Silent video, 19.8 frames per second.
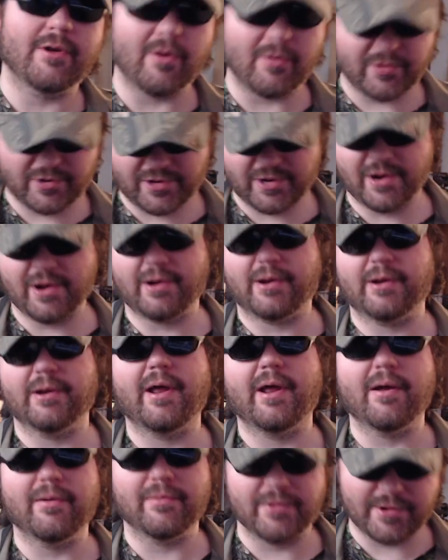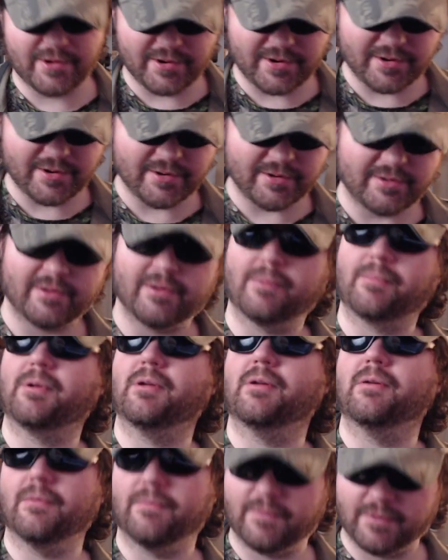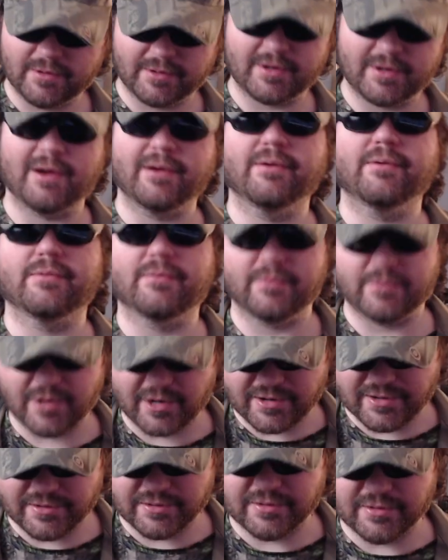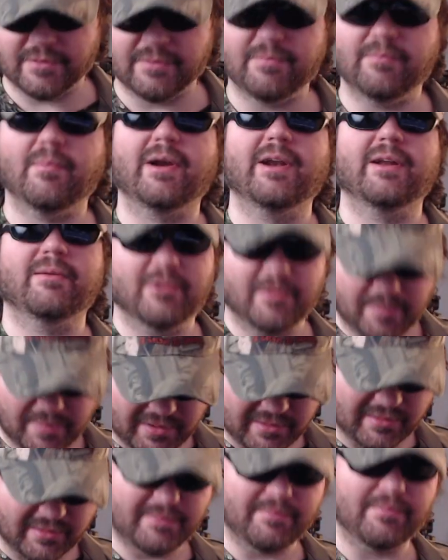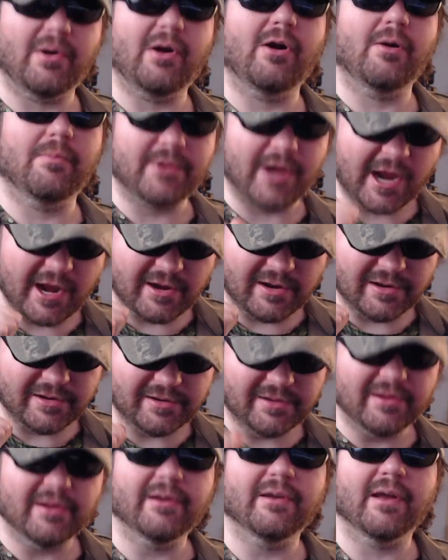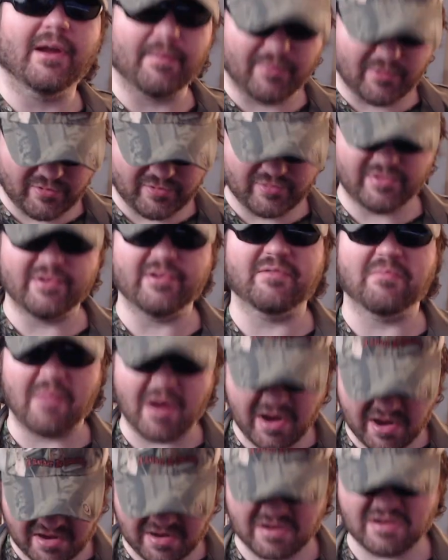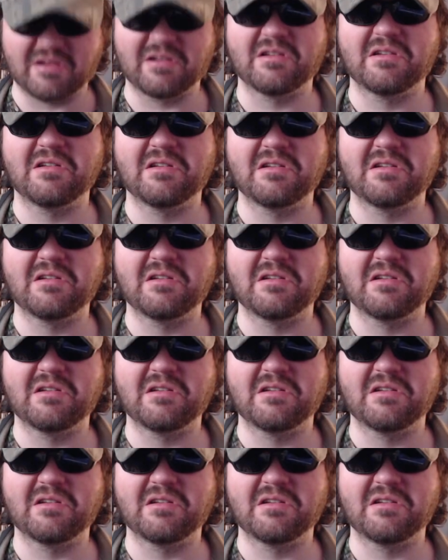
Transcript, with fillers: Go check it out and shit. I'm getting the fuck out of here. So, yeah, my name is Billy Bob Tanley, and I produce Macy's.